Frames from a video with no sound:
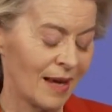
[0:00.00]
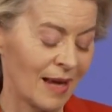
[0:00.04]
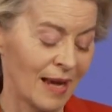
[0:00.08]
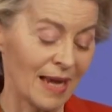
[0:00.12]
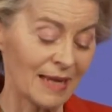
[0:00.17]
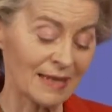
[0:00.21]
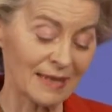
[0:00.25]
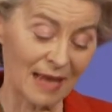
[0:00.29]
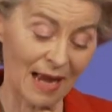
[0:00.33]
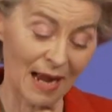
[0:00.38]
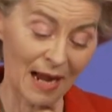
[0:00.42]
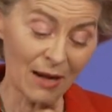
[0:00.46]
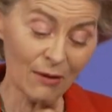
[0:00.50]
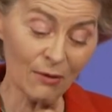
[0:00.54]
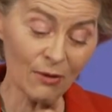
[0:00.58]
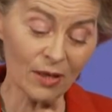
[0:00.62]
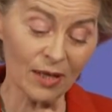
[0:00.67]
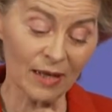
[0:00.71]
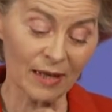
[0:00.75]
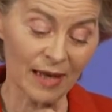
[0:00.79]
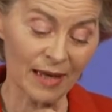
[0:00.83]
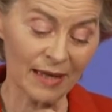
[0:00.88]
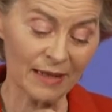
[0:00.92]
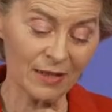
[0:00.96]
As
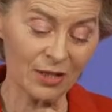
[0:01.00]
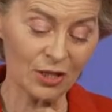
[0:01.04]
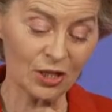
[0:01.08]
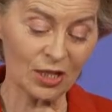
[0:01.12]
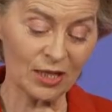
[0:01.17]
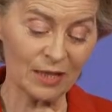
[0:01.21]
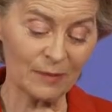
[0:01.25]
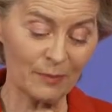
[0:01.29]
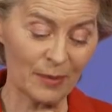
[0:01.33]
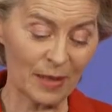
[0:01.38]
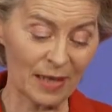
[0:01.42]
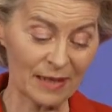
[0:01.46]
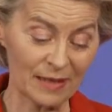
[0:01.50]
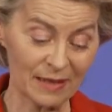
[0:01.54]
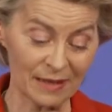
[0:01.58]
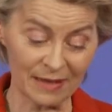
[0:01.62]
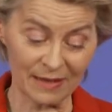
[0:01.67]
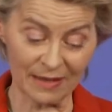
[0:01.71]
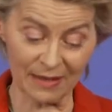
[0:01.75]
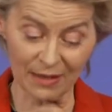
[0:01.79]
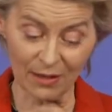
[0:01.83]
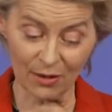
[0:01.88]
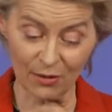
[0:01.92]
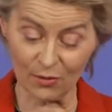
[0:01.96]
our energy
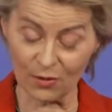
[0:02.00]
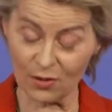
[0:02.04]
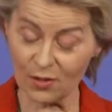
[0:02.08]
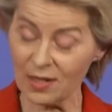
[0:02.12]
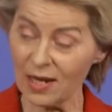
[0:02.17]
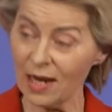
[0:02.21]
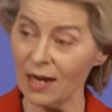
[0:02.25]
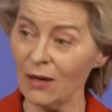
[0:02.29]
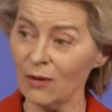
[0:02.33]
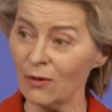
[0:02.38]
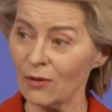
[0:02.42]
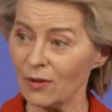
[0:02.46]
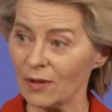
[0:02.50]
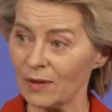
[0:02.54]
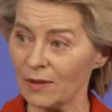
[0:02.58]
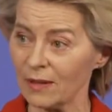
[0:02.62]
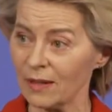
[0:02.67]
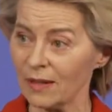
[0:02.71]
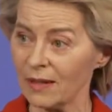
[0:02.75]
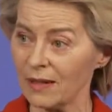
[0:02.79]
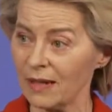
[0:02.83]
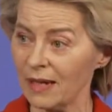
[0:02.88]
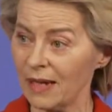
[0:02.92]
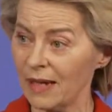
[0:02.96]
dependency goes down,
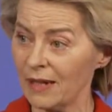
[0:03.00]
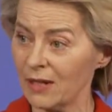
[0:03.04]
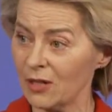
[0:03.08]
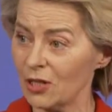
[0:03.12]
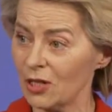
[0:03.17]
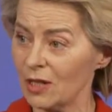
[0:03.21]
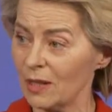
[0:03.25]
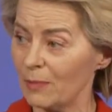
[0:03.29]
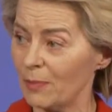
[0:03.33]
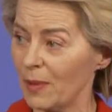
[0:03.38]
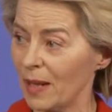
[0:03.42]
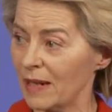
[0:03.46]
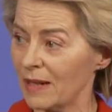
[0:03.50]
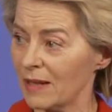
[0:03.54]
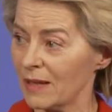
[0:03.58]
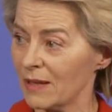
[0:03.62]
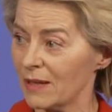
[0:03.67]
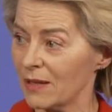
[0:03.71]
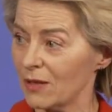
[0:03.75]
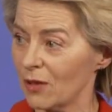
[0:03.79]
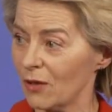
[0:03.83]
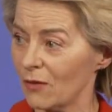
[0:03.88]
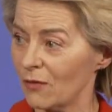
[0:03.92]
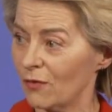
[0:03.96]
the energy
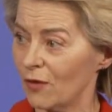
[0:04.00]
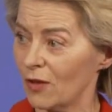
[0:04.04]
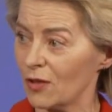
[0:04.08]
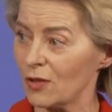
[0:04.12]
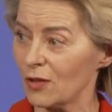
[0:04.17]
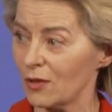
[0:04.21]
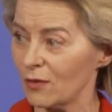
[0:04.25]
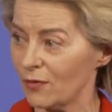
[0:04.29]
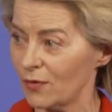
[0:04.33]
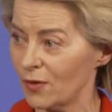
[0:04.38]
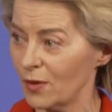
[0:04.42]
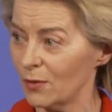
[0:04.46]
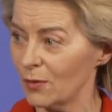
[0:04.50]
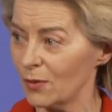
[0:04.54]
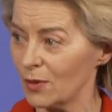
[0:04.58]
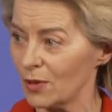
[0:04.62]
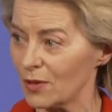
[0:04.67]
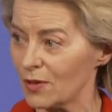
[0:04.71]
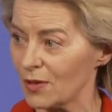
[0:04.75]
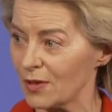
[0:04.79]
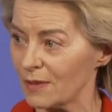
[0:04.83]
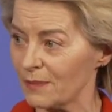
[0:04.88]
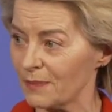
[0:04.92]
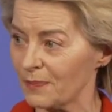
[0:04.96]
dependency on fossil
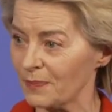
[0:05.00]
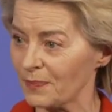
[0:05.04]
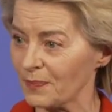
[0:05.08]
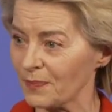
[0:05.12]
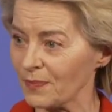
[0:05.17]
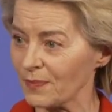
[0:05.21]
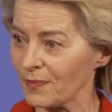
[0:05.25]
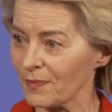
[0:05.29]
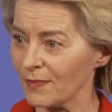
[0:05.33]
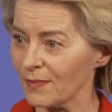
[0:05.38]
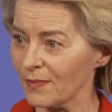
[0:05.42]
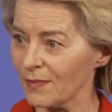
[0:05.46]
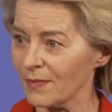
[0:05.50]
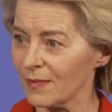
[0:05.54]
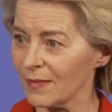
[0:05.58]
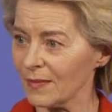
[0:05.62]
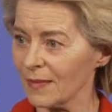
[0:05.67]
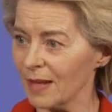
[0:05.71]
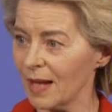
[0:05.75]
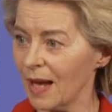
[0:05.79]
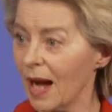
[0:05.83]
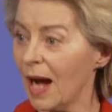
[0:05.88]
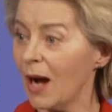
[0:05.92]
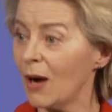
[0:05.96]
fuels,
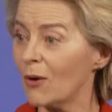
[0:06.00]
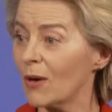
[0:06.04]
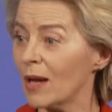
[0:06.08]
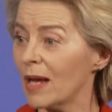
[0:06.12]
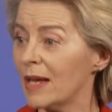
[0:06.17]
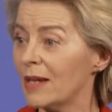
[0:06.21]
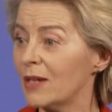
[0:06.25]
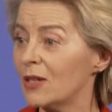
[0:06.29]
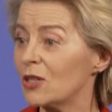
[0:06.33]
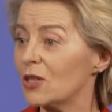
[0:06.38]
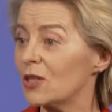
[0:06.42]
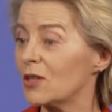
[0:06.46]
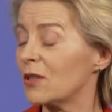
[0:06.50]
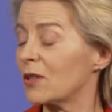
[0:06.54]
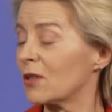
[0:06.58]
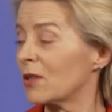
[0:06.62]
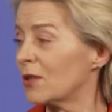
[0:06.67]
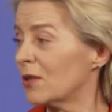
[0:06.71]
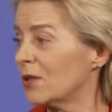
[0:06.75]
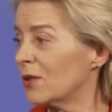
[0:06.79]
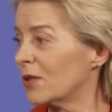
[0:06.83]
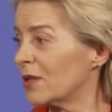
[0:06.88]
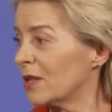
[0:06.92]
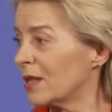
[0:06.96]
our energy
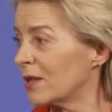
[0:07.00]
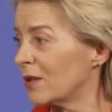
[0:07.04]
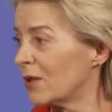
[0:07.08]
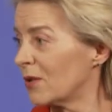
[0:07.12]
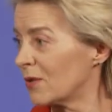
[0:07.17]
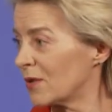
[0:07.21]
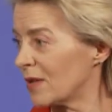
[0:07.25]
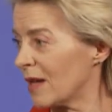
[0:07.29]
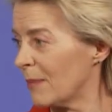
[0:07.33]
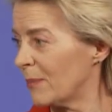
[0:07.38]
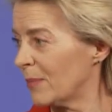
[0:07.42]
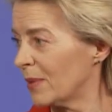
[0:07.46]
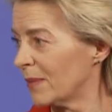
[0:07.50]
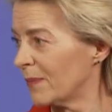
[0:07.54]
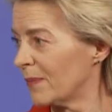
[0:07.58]
security goes up.